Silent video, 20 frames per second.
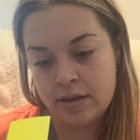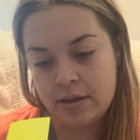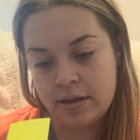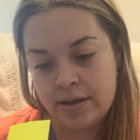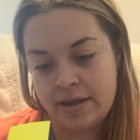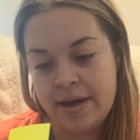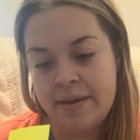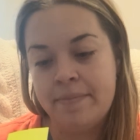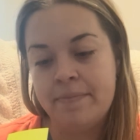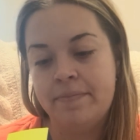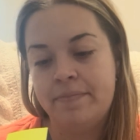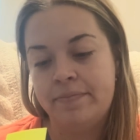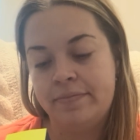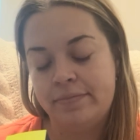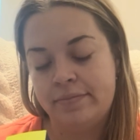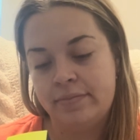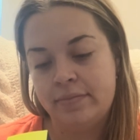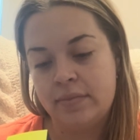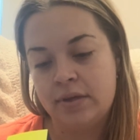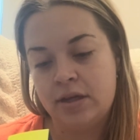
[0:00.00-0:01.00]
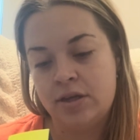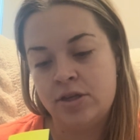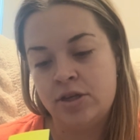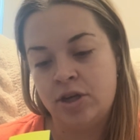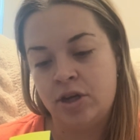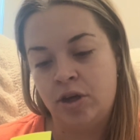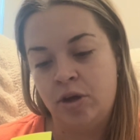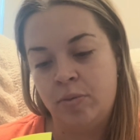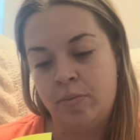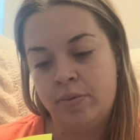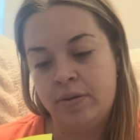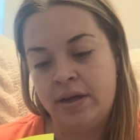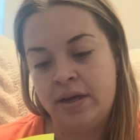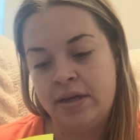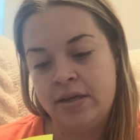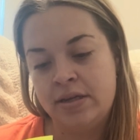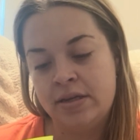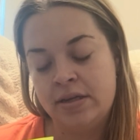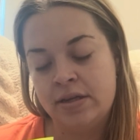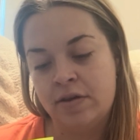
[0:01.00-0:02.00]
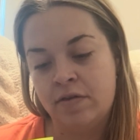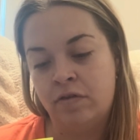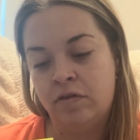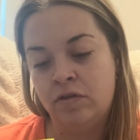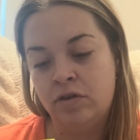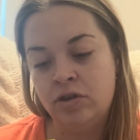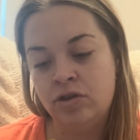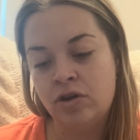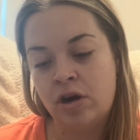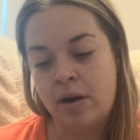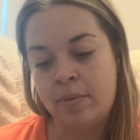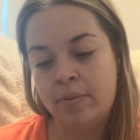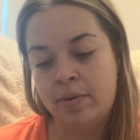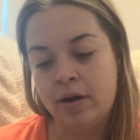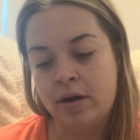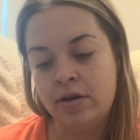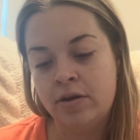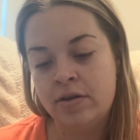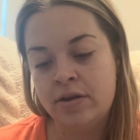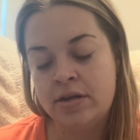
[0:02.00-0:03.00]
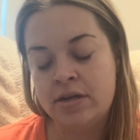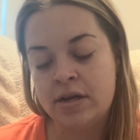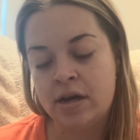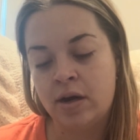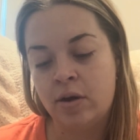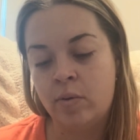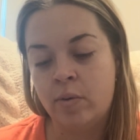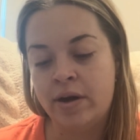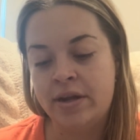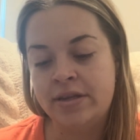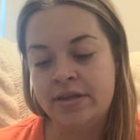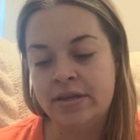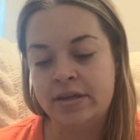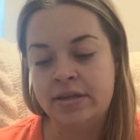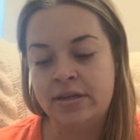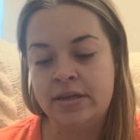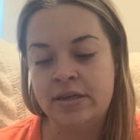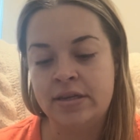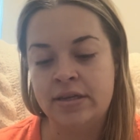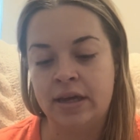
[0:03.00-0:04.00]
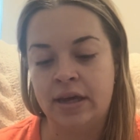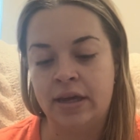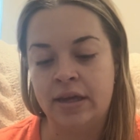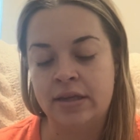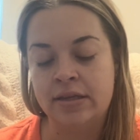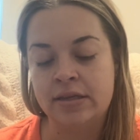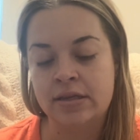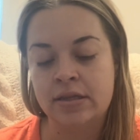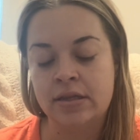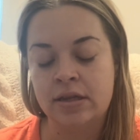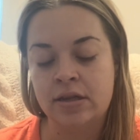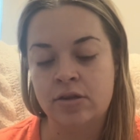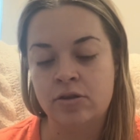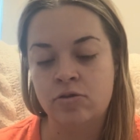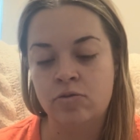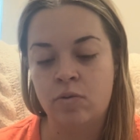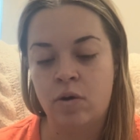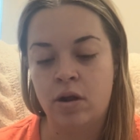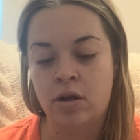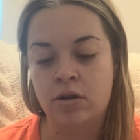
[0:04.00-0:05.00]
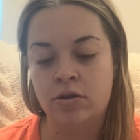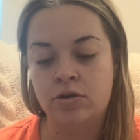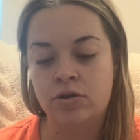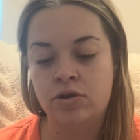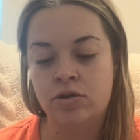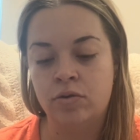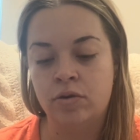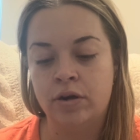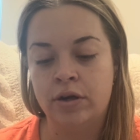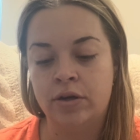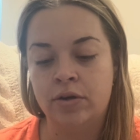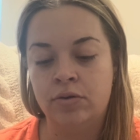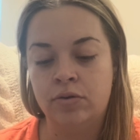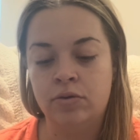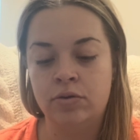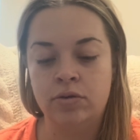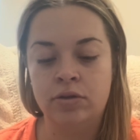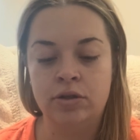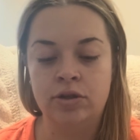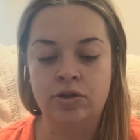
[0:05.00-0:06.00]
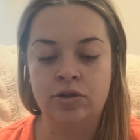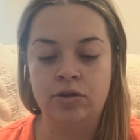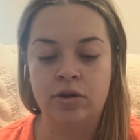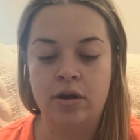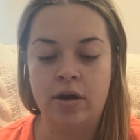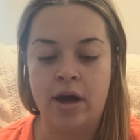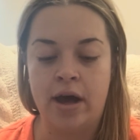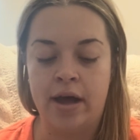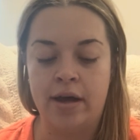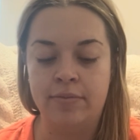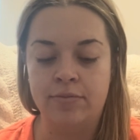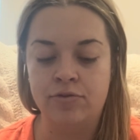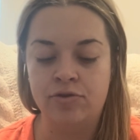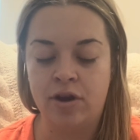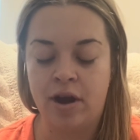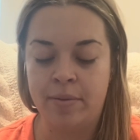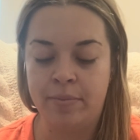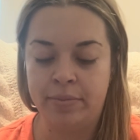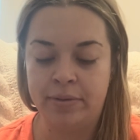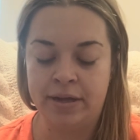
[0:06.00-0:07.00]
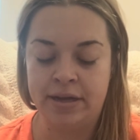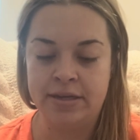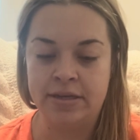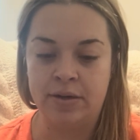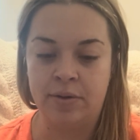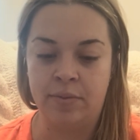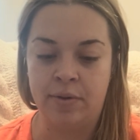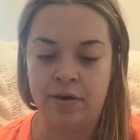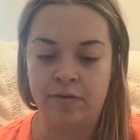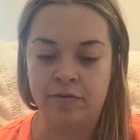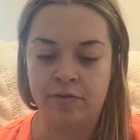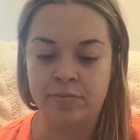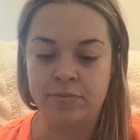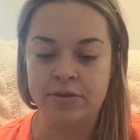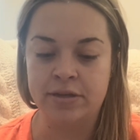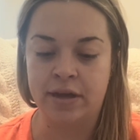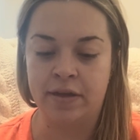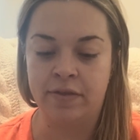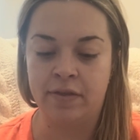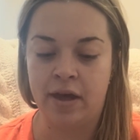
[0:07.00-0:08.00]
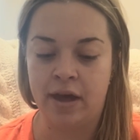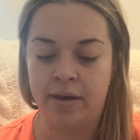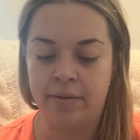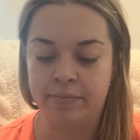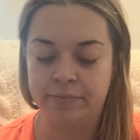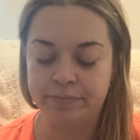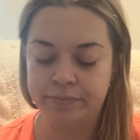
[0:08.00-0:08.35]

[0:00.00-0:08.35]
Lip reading: Yep. So you place a full dropper under the tongue, wait 60 seconds, and then swallow. Store in cool, dry place away from sunlight.